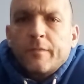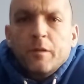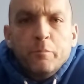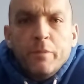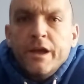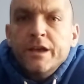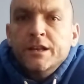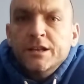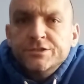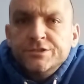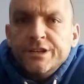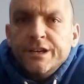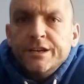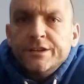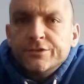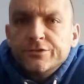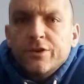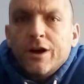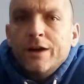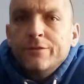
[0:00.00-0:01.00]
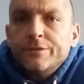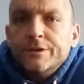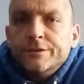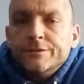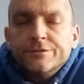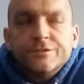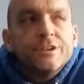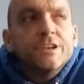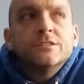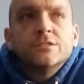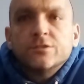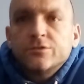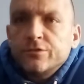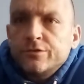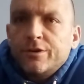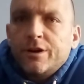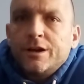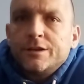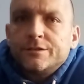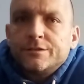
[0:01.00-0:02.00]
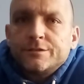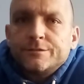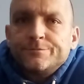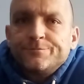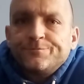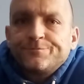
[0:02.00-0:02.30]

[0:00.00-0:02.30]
being legit driving. Jesus Christ.